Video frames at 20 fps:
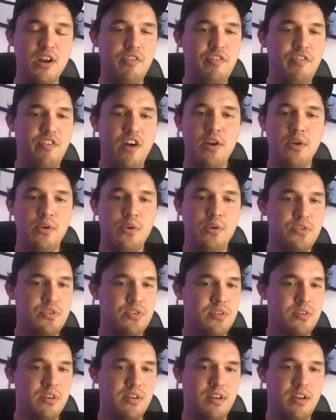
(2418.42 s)

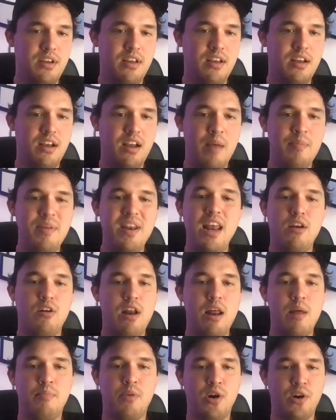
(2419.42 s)
funnels, I'm an
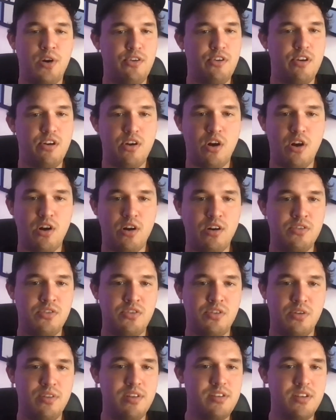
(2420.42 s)
internet marketer at
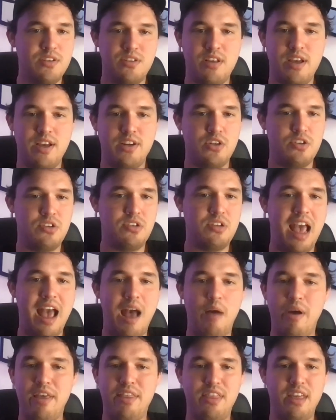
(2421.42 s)
heart. So this is like just
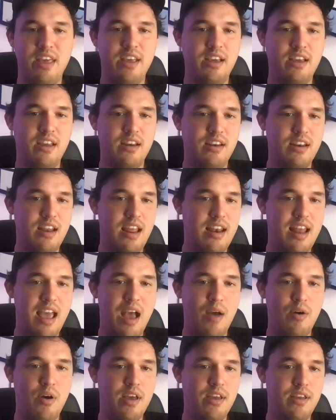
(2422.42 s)
how I think and
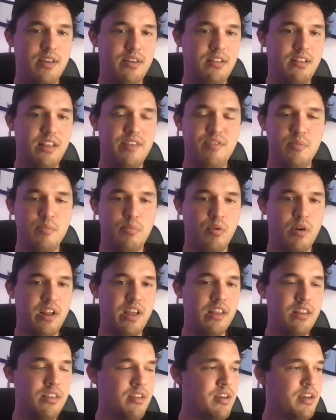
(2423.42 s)
how I live and
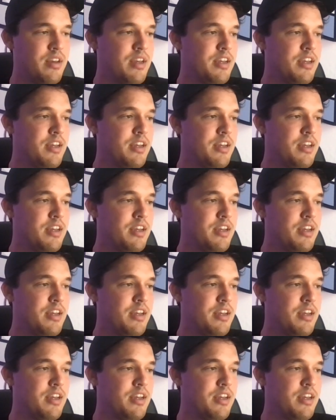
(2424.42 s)
breathe.